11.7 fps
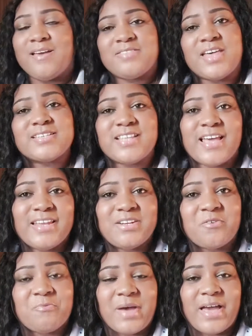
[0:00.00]
That's the
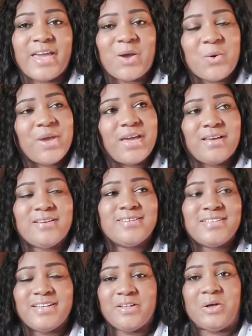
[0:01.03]
end of my quick
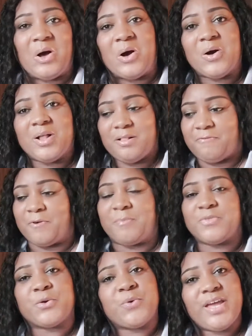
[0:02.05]
little haul
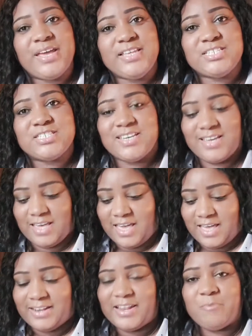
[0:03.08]
from the range.
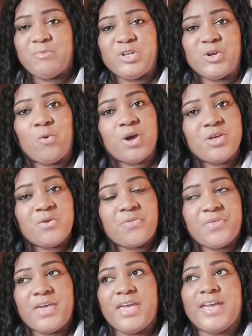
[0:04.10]
Let me know what you
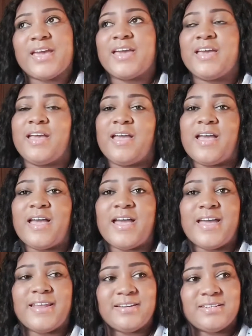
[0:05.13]
think.
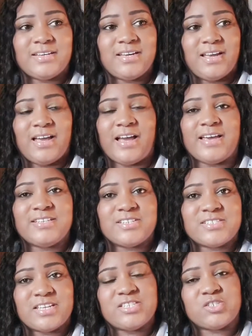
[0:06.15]
And I
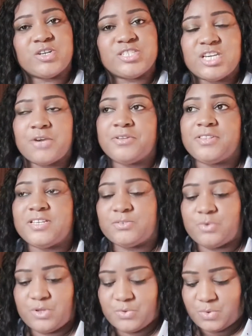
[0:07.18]
just enjoyed sharing these
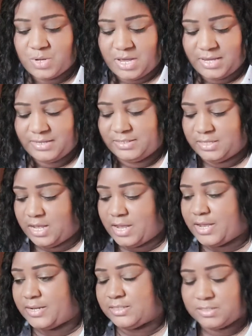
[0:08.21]
with you guys.
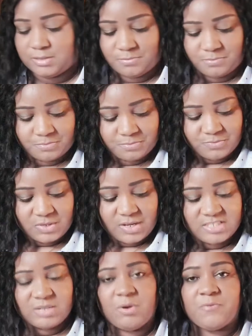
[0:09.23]
And
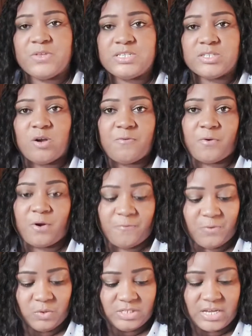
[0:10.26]
some of these are for a
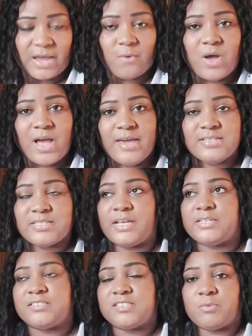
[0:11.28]
few DIYs,
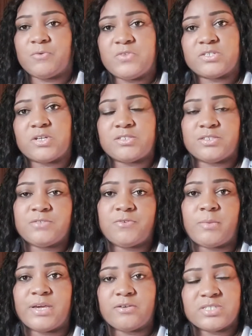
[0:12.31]
and some of these are just for
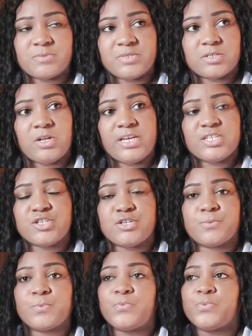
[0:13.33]
my Christmas
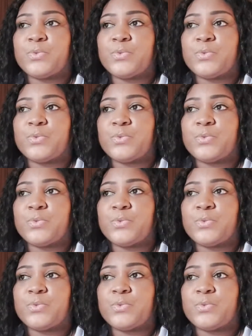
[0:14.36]
collection.